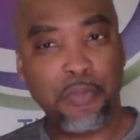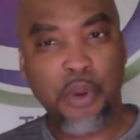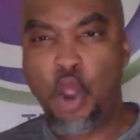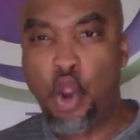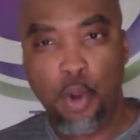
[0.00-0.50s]

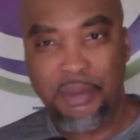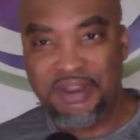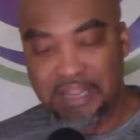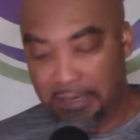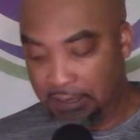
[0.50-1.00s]

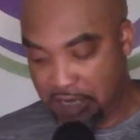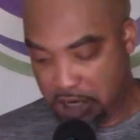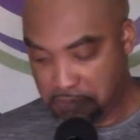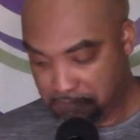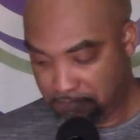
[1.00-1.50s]

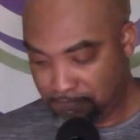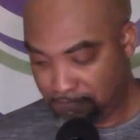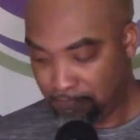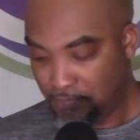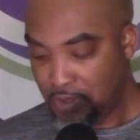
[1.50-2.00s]
permanently.
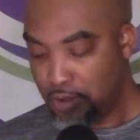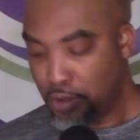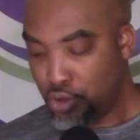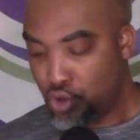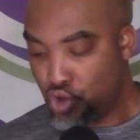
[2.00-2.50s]

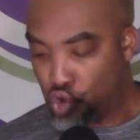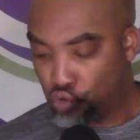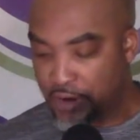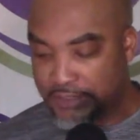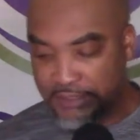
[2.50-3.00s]
Amen.
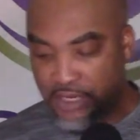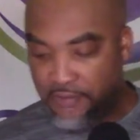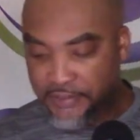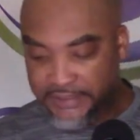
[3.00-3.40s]
Grace Center, the